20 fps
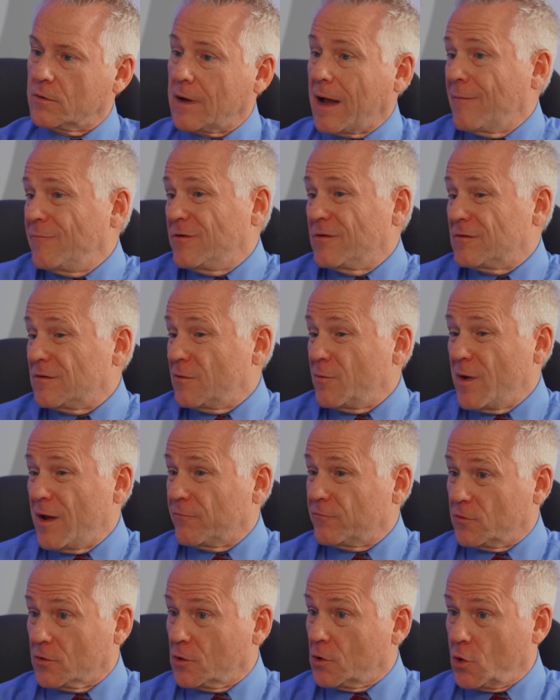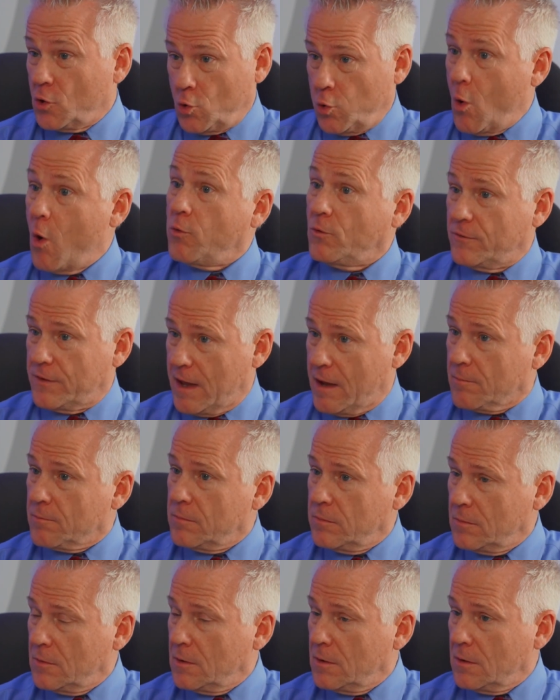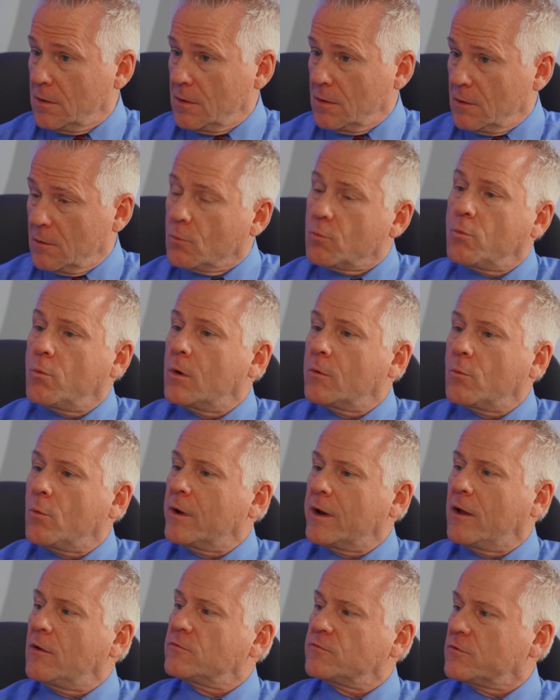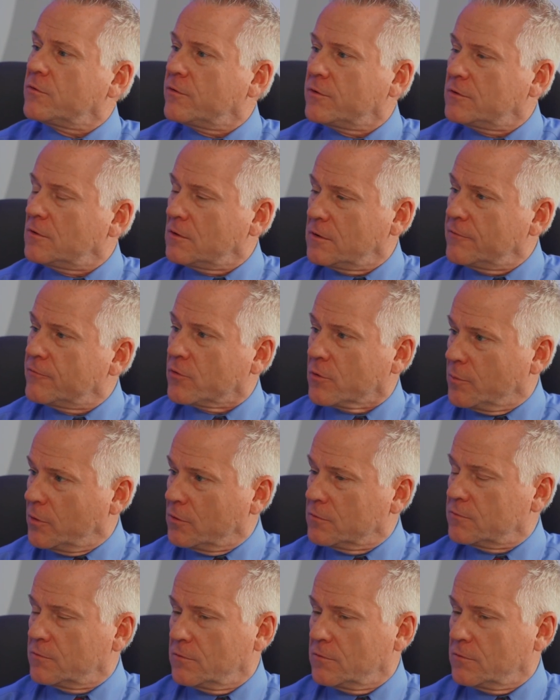Obviously, we have to quote them. What else are the deliverables?